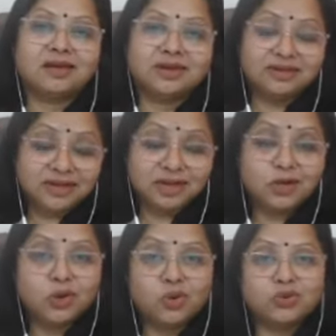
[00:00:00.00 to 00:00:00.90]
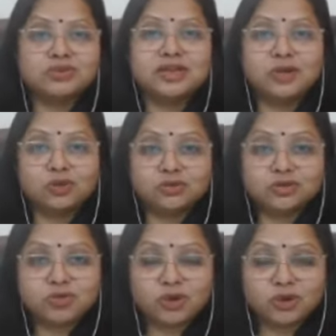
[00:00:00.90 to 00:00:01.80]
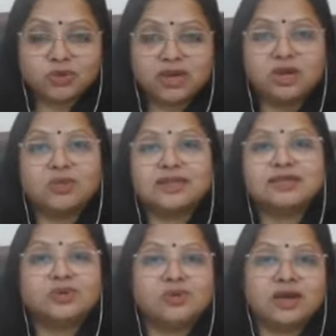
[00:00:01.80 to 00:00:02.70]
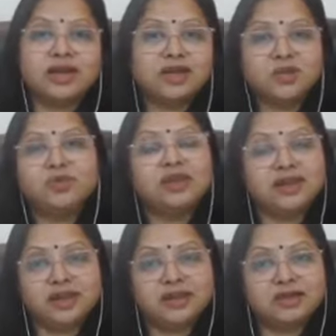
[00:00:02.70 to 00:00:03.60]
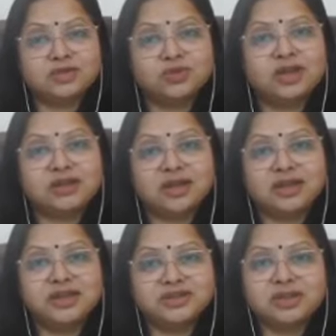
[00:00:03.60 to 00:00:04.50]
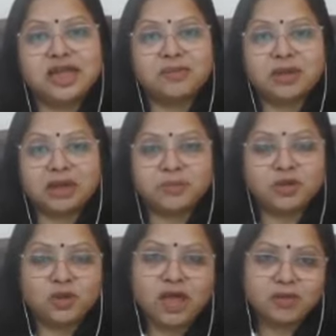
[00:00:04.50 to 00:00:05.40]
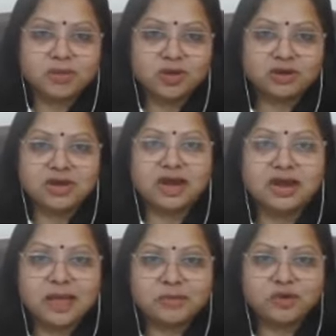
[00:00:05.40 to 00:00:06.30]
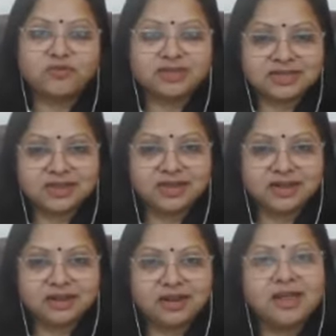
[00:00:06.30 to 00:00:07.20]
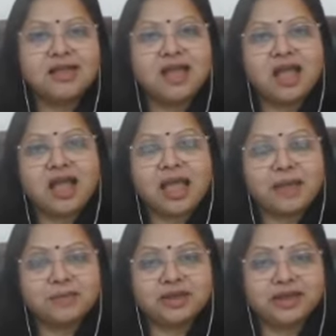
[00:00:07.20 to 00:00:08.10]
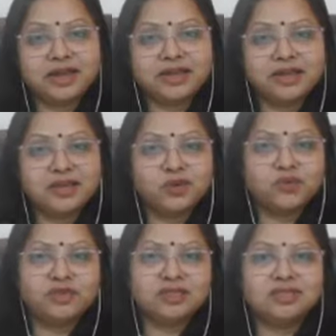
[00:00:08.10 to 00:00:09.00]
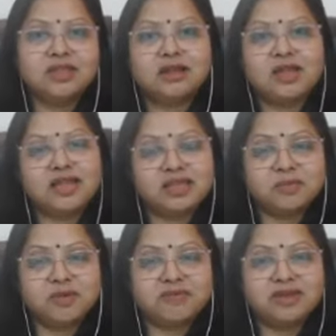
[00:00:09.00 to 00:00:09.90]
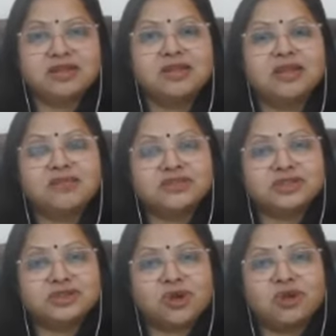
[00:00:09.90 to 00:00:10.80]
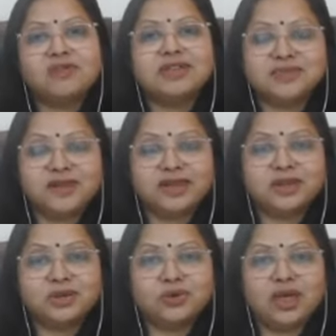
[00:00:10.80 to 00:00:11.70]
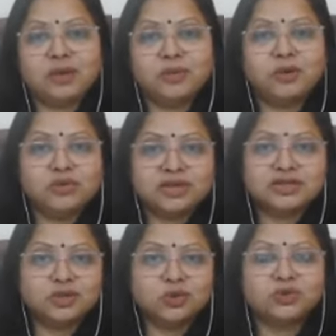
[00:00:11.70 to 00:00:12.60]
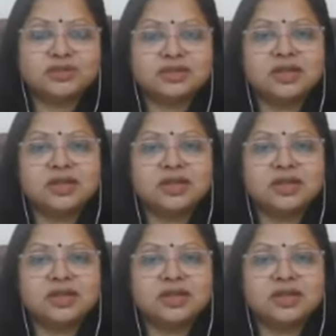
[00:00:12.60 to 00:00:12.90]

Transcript: It knows what you need. Once you connect, you will get it. So that connection, I am helping you. I am your guide, I am your facilitator. I am connecting you with that higher power, which is always waiting to help you. The source,